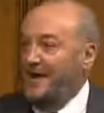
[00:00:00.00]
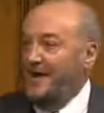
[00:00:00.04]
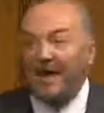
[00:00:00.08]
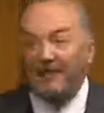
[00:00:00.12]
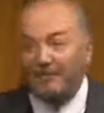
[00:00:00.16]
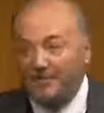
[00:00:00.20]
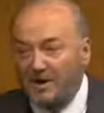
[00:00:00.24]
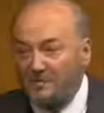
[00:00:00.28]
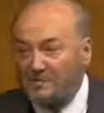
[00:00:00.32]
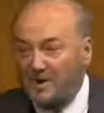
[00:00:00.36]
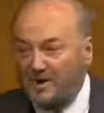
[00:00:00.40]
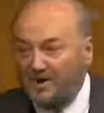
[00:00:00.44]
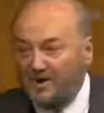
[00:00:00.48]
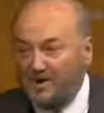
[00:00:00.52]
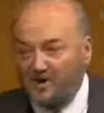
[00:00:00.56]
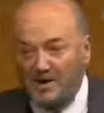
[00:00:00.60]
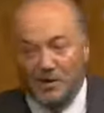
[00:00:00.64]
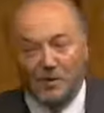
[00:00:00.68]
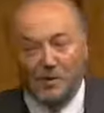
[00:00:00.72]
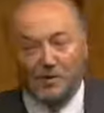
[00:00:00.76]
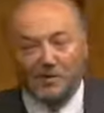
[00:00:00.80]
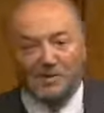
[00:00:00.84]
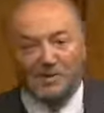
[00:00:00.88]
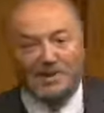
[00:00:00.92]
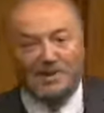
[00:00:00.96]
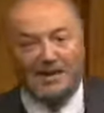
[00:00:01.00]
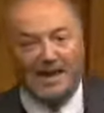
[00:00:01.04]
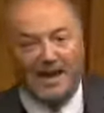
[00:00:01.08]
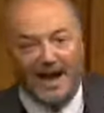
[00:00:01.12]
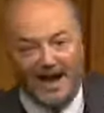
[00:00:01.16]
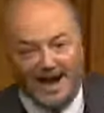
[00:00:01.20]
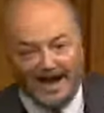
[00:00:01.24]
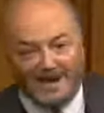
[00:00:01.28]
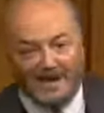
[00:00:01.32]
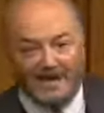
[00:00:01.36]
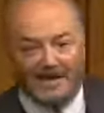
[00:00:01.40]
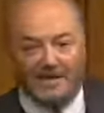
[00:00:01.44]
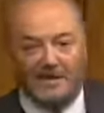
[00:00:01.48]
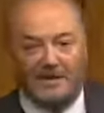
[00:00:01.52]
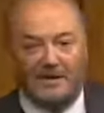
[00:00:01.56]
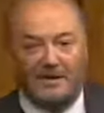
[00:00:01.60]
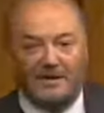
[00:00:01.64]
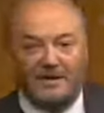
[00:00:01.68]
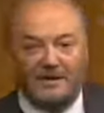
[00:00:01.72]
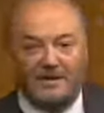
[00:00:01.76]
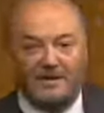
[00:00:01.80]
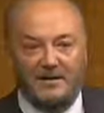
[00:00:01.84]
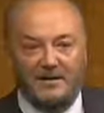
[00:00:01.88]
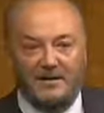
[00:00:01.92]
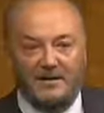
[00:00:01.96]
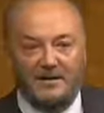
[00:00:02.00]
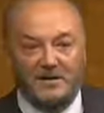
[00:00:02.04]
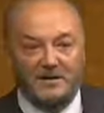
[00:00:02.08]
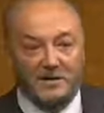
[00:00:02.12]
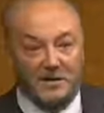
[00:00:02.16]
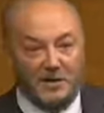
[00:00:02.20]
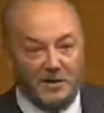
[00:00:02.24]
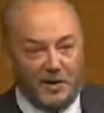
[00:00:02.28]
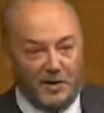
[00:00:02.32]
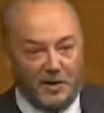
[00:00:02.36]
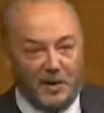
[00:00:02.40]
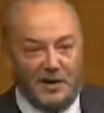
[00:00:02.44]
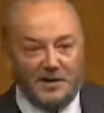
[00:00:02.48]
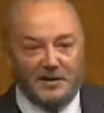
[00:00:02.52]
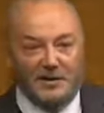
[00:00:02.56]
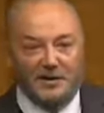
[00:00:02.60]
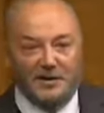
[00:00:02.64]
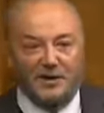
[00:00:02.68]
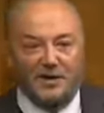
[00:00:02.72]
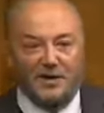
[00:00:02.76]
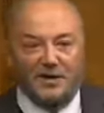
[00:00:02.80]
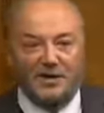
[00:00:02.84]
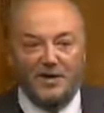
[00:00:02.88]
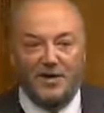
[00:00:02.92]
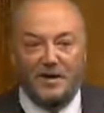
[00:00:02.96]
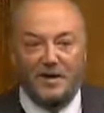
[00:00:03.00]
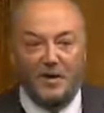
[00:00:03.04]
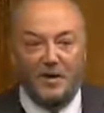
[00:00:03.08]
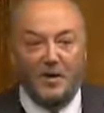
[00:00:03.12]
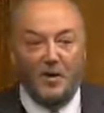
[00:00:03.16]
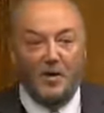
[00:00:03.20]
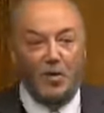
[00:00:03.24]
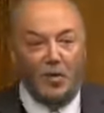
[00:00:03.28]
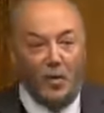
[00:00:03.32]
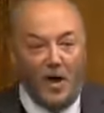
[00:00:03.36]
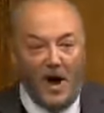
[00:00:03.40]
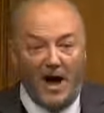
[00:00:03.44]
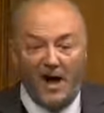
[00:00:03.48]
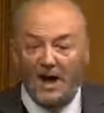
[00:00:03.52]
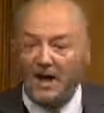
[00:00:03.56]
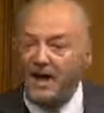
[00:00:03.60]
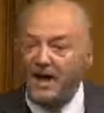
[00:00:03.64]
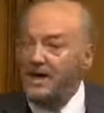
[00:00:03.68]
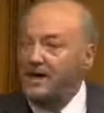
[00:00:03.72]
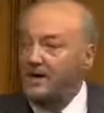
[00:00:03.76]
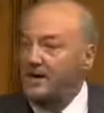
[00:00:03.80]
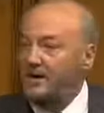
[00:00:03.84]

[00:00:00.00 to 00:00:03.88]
Everybody knows the answer to the question why